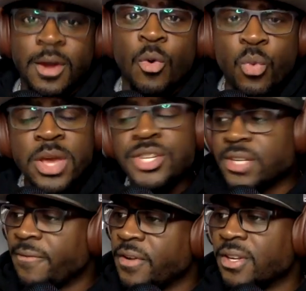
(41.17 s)
We
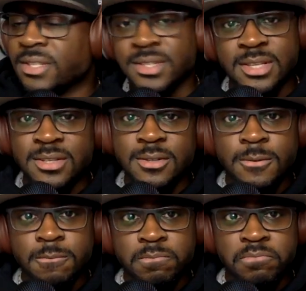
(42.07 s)
just finished the
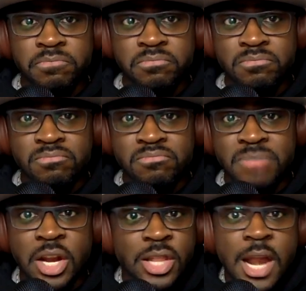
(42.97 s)
season
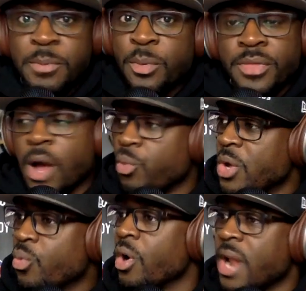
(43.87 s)
that a lot of people thought
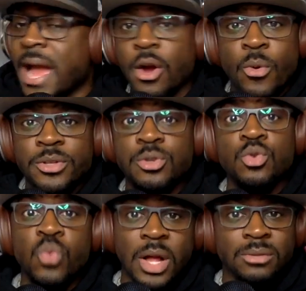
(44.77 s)
we were not going to
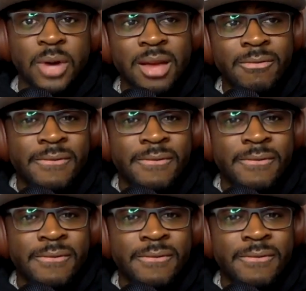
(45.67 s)
do well, right?